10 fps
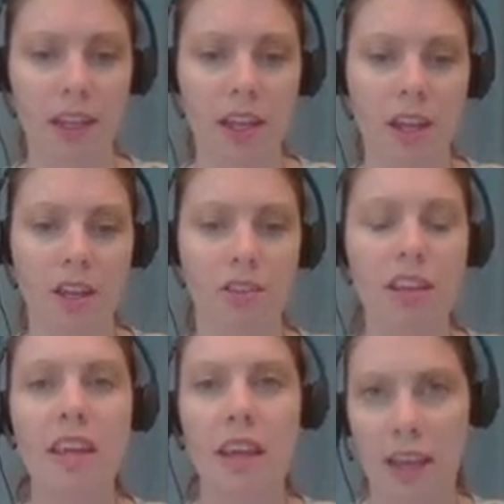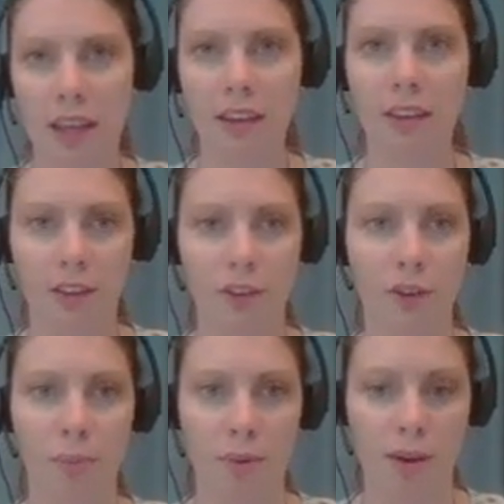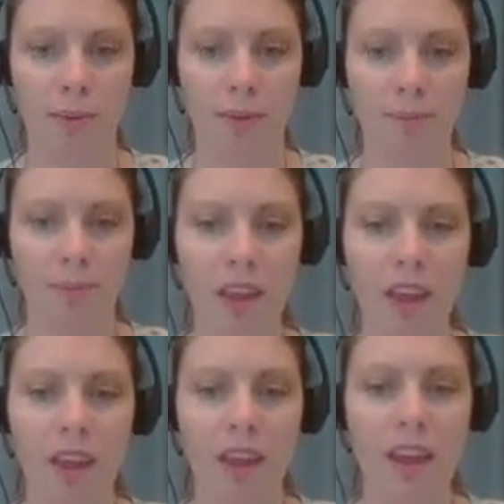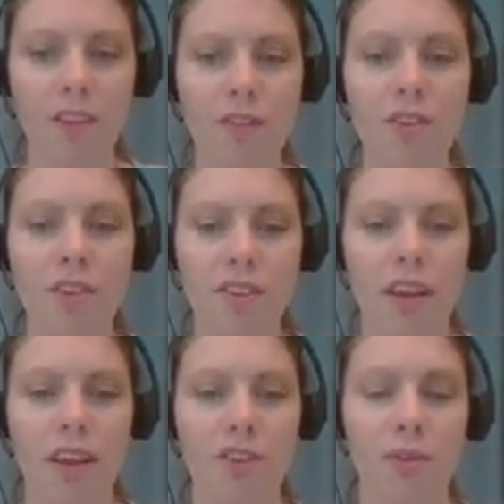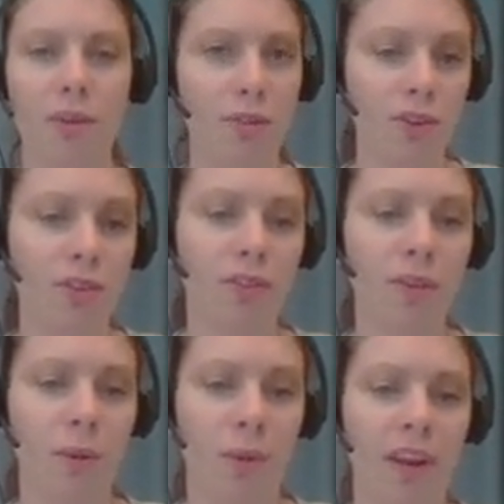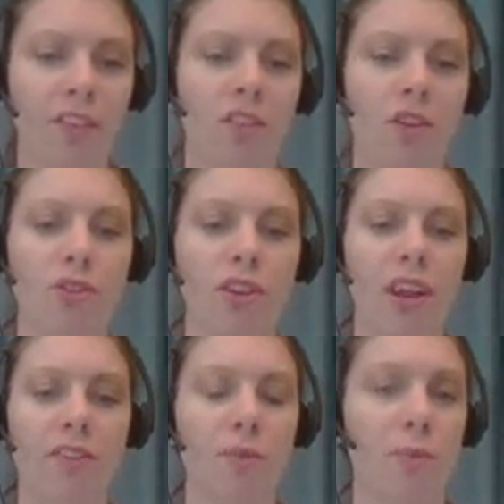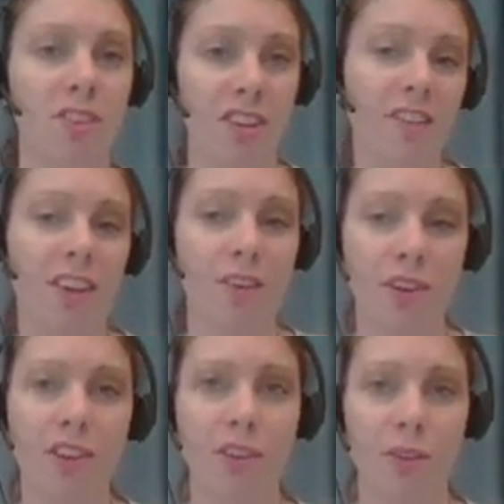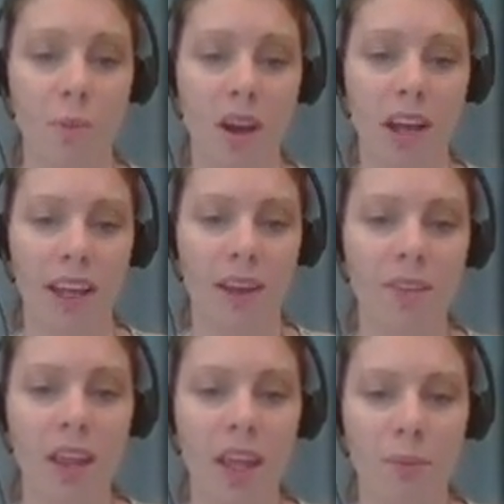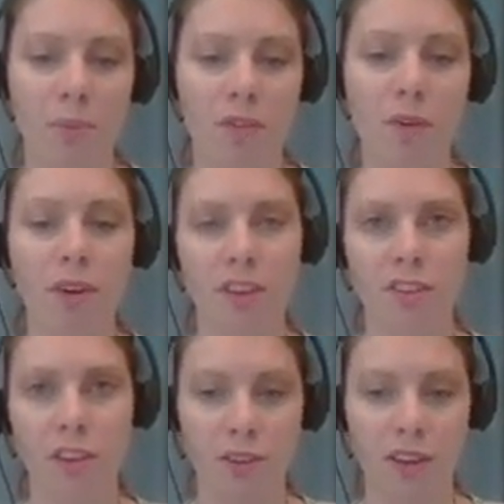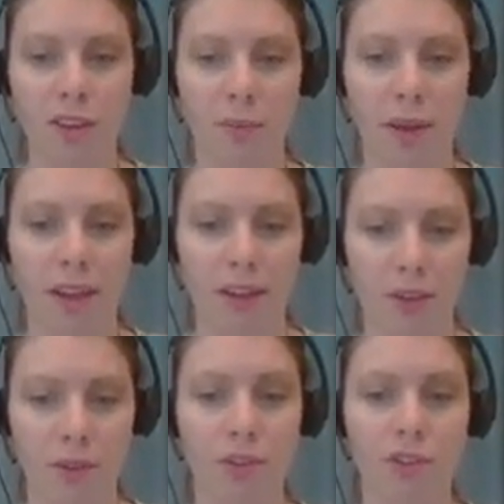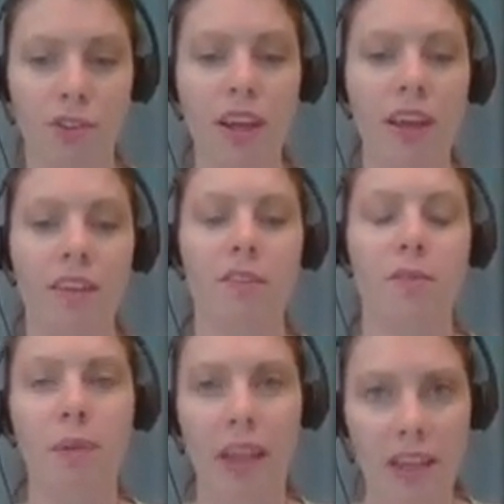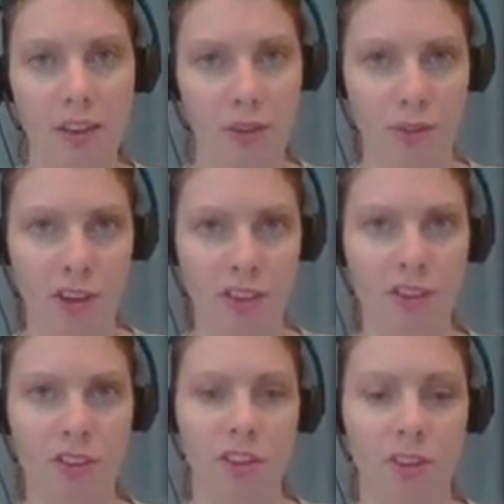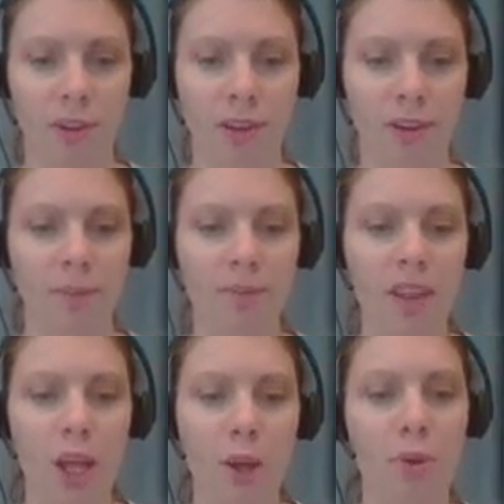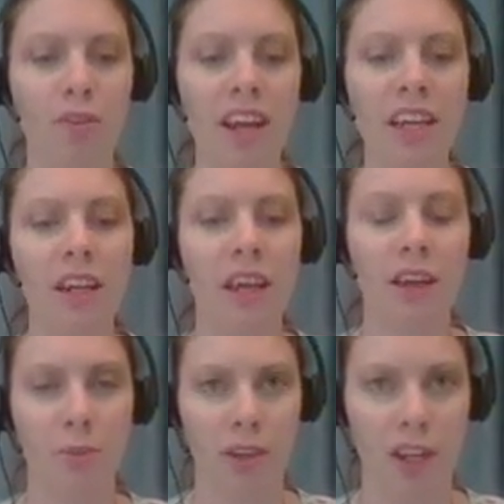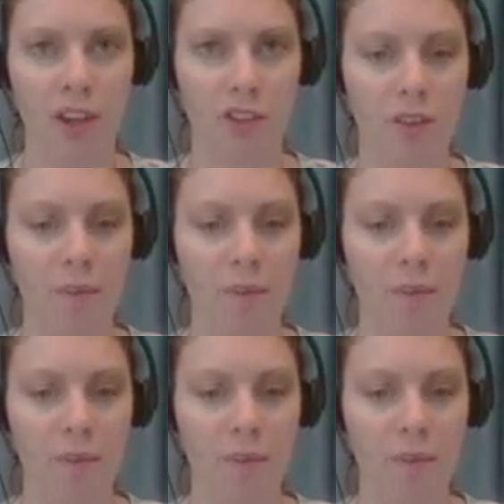you need to analyze your problem. If you decide to refuse a request, you should have specific reasons why. Before disclosing the bad news, try to explain those reasons to the reader. Providing an explanation